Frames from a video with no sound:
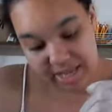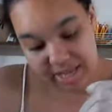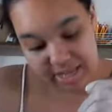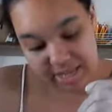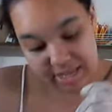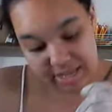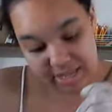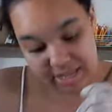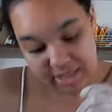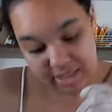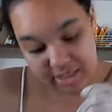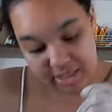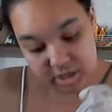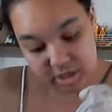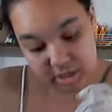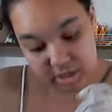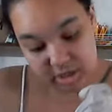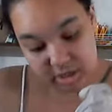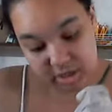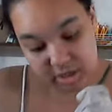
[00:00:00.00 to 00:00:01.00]
He's still
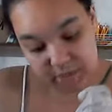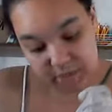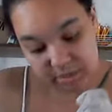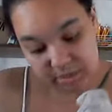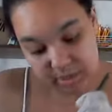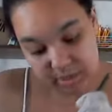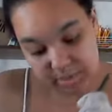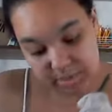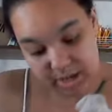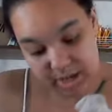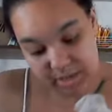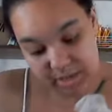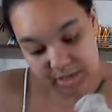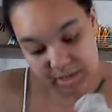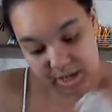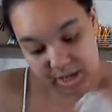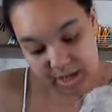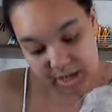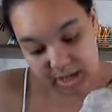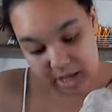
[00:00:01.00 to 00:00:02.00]
looking for a
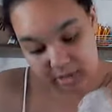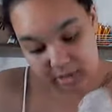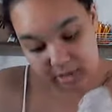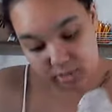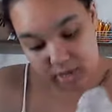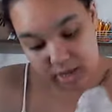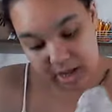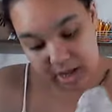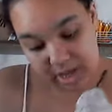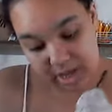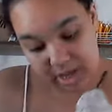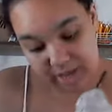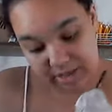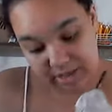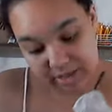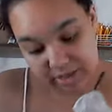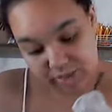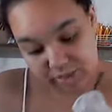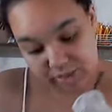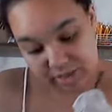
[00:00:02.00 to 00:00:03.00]
mommy, as well as the
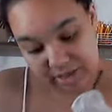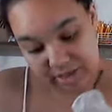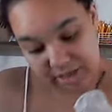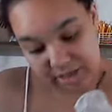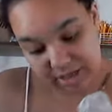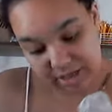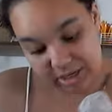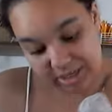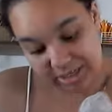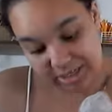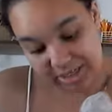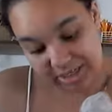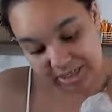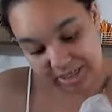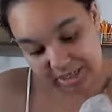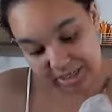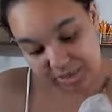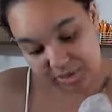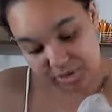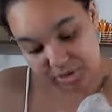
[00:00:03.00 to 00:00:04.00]
Marissa
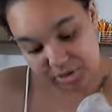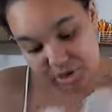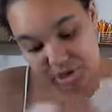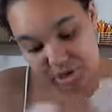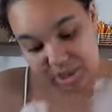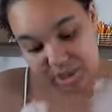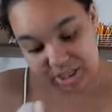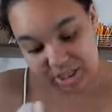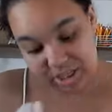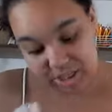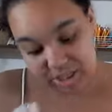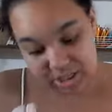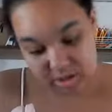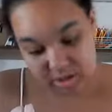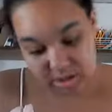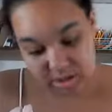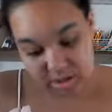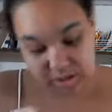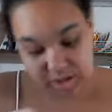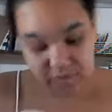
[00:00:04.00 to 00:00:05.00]
Asleep. She's still
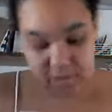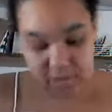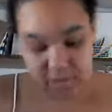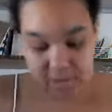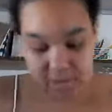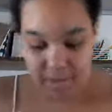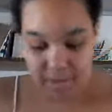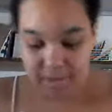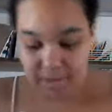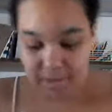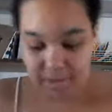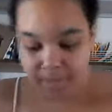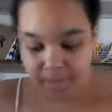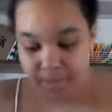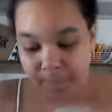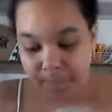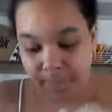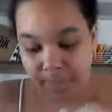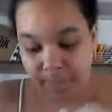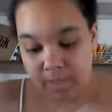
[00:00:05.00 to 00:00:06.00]
looking for a mommy.
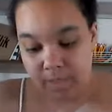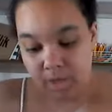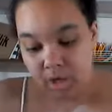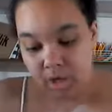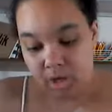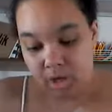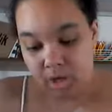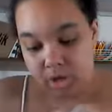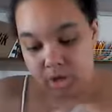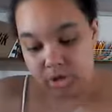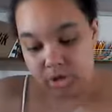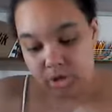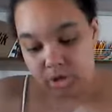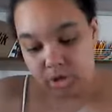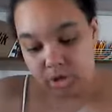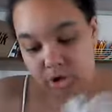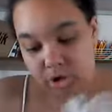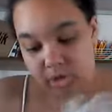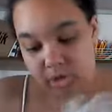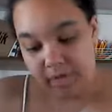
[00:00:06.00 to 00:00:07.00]

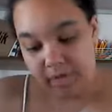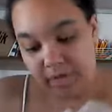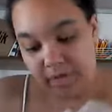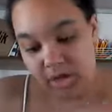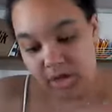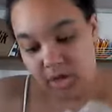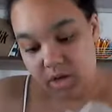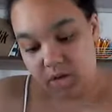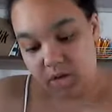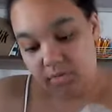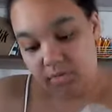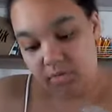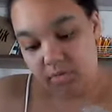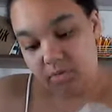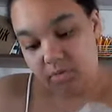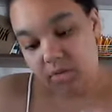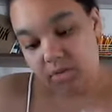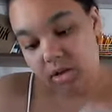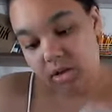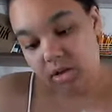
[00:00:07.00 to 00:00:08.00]
So if any of you
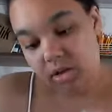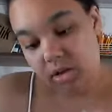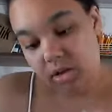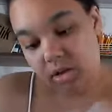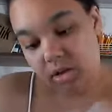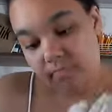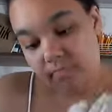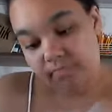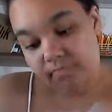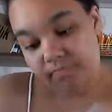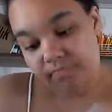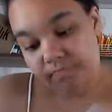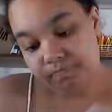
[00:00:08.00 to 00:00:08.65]
want them,